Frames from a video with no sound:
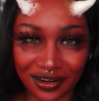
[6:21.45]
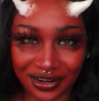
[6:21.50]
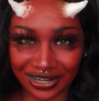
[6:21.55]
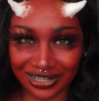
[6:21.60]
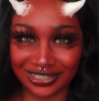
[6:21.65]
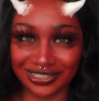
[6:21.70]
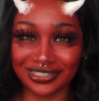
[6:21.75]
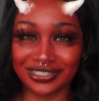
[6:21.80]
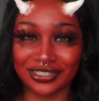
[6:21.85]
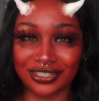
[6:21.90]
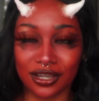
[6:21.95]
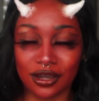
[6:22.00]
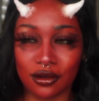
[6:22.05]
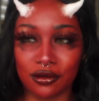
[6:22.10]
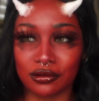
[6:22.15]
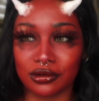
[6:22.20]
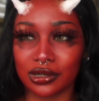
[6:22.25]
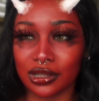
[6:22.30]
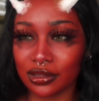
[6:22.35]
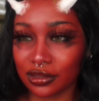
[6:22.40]
right,
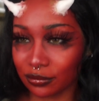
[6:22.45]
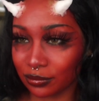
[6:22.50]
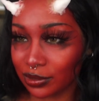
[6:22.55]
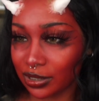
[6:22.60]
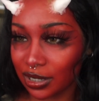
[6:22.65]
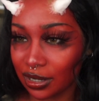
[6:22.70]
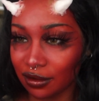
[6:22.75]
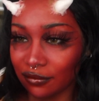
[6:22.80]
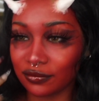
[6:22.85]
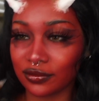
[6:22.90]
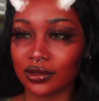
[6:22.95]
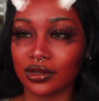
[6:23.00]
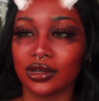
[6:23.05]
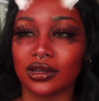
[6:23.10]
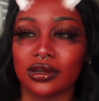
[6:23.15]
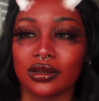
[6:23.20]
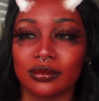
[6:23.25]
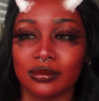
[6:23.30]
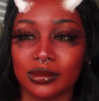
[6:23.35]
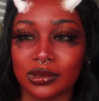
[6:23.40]
so now that we have
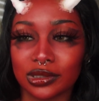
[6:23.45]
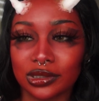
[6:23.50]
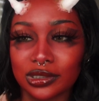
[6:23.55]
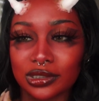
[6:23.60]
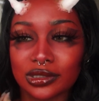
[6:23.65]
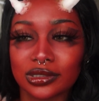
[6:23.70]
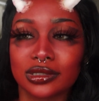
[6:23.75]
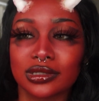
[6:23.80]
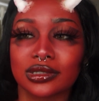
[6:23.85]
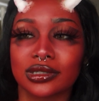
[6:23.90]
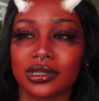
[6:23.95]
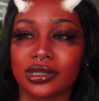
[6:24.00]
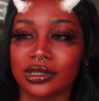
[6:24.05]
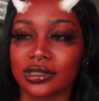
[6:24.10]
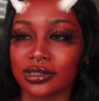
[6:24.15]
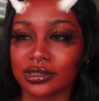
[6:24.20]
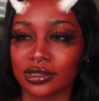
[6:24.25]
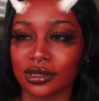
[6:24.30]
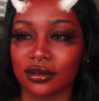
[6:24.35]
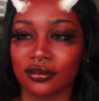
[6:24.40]
this sticky
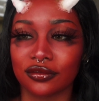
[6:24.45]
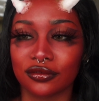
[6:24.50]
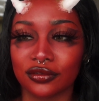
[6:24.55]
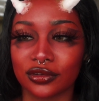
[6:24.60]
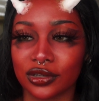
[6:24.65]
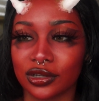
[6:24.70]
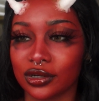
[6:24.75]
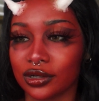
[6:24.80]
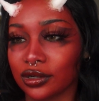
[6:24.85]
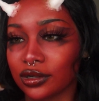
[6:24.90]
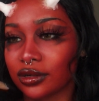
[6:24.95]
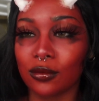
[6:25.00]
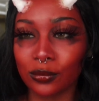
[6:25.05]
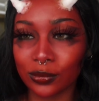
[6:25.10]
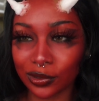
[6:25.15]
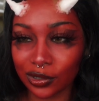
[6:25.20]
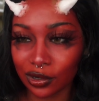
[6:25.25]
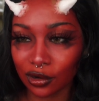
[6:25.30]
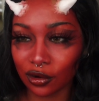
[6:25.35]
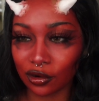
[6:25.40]
stuff here,
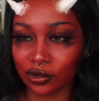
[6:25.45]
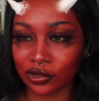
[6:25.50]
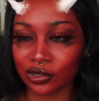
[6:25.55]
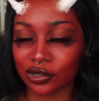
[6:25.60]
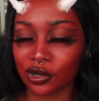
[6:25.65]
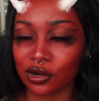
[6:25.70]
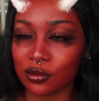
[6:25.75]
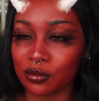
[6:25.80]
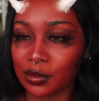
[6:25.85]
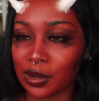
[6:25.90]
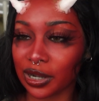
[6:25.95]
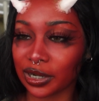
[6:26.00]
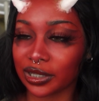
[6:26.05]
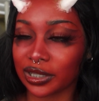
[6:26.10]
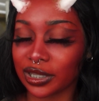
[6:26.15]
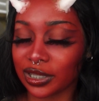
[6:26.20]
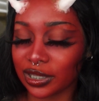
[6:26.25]
we are gonna go back